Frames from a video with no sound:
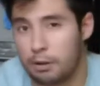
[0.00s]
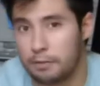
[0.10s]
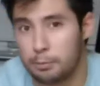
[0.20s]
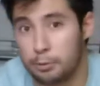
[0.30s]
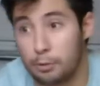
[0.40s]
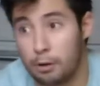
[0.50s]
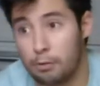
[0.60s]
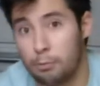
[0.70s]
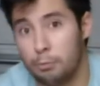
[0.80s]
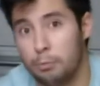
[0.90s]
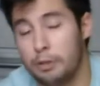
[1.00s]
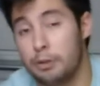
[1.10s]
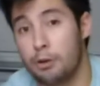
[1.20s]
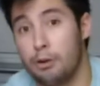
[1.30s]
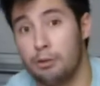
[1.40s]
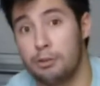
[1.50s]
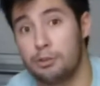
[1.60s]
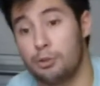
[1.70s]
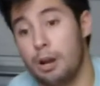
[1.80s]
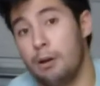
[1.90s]
comfortable you are with
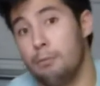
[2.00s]
cars, or